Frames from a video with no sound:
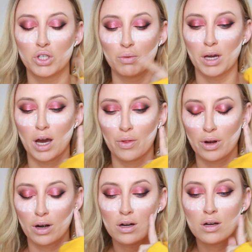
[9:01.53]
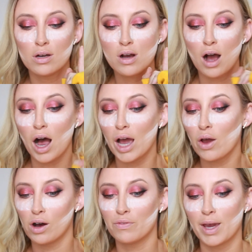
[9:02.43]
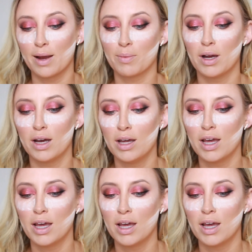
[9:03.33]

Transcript: do my other eye off camera